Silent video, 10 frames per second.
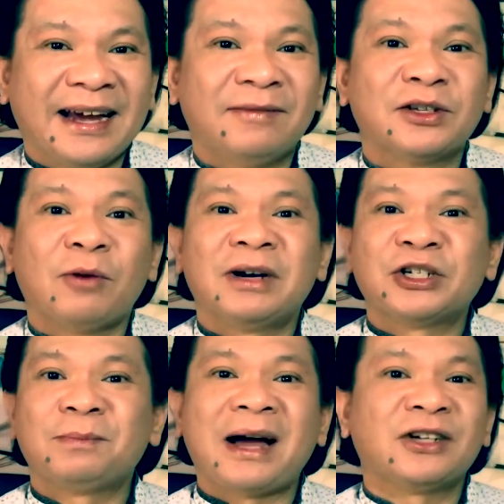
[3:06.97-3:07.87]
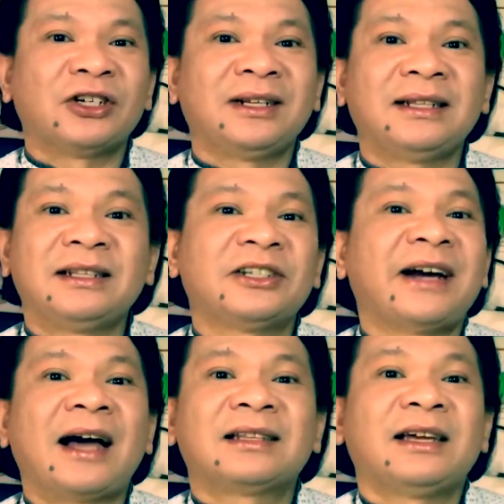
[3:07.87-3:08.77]
I have so much passion in
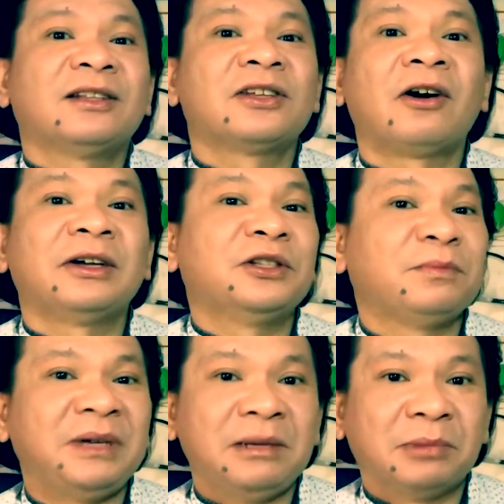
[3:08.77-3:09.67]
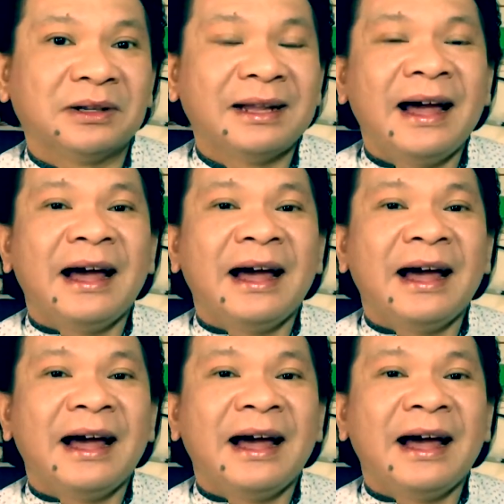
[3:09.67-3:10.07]
interacting and talking to people.